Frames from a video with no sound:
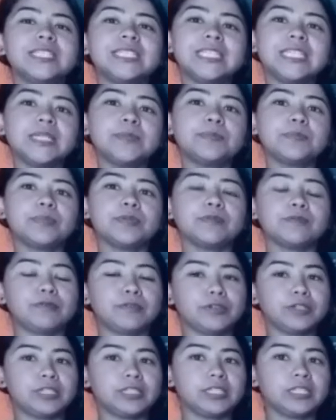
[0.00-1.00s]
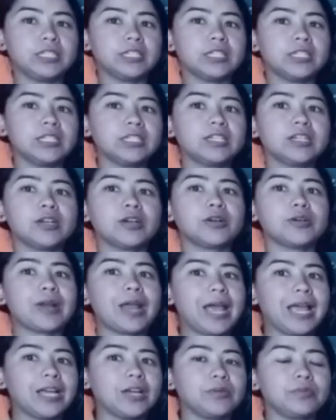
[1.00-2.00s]
deep vertical
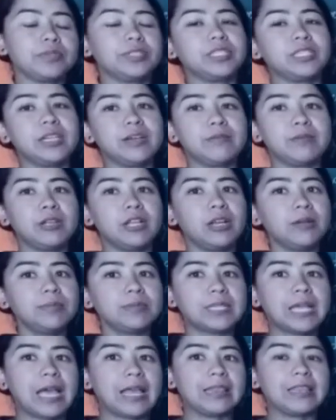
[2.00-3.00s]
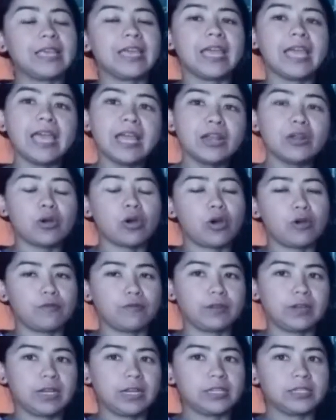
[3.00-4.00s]
crack which develops at the head of
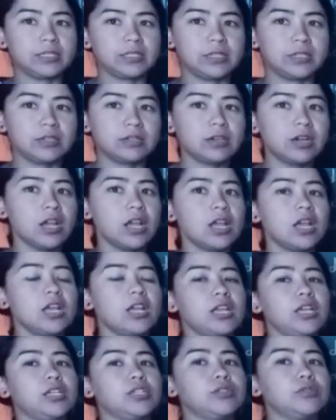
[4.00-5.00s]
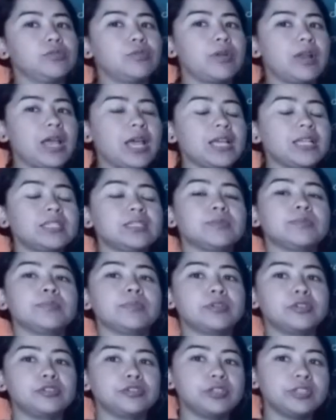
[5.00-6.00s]
glacier is known as
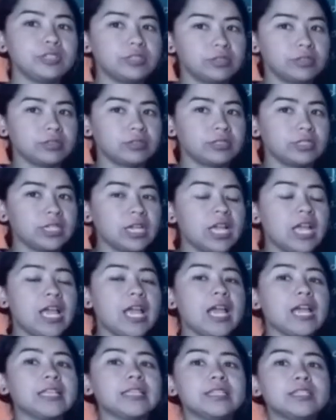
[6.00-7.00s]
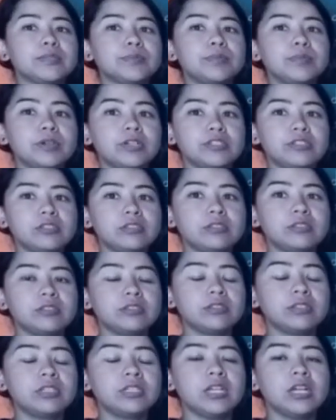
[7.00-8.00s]
Burgess-Churned, and this
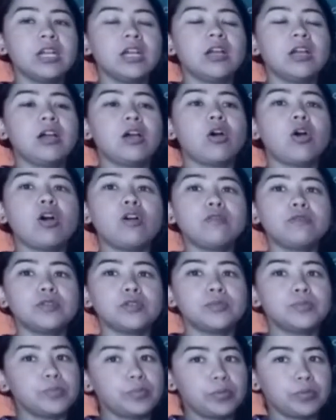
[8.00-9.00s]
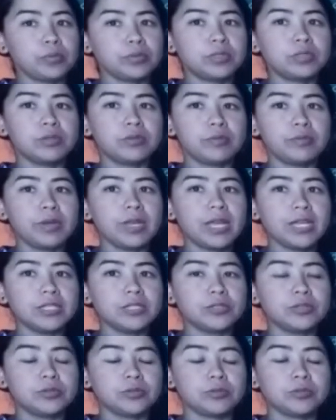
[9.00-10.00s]
Burgess-Churned often pose threat
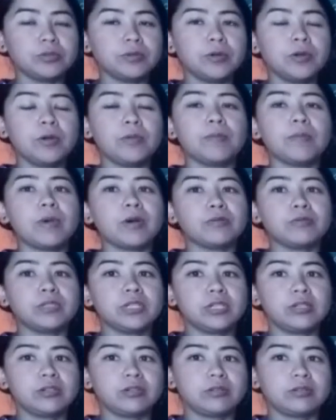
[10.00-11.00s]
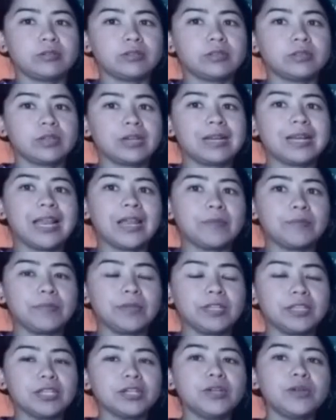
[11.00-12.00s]
to mountaineers
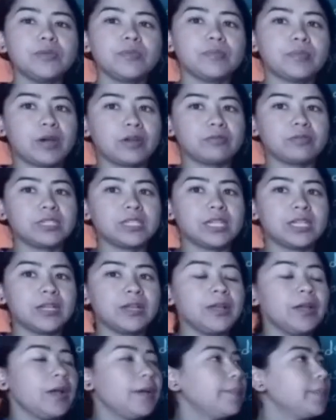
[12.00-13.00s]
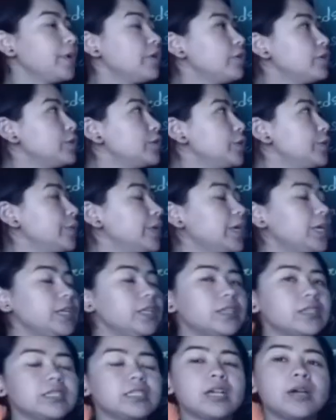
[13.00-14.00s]
climbing the mountain, because during
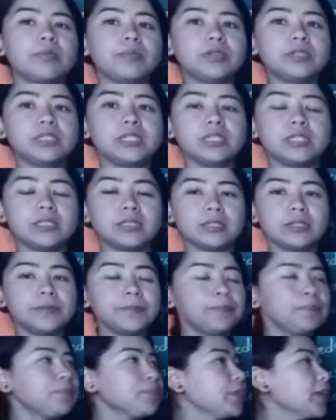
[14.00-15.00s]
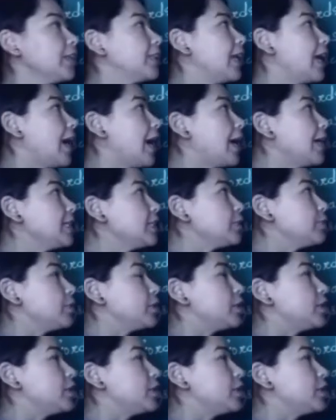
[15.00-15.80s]
the summer season the ice which